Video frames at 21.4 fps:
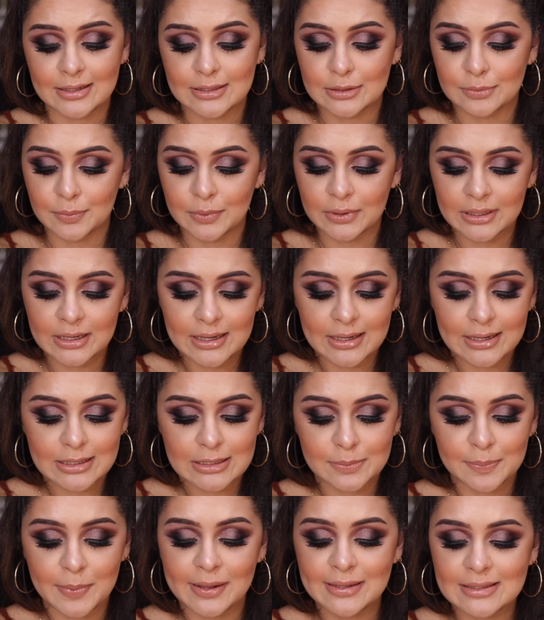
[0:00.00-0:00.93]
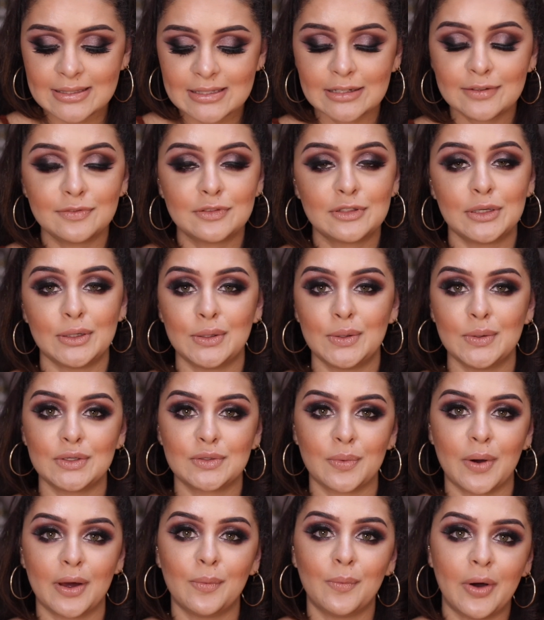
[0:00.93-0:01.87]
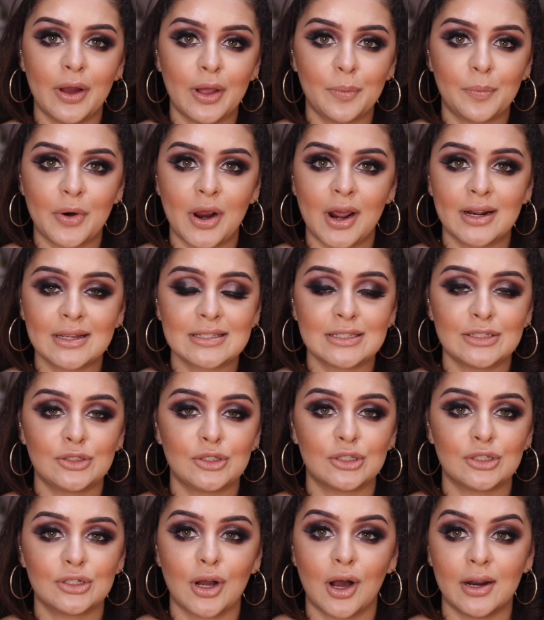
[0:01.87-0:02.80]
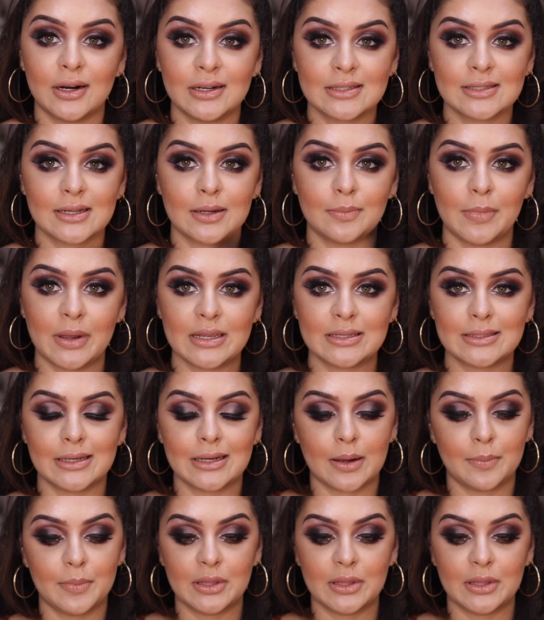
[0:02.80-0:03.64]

it's really inexpensive to use Wet n Wild products, and they're honestly amazing.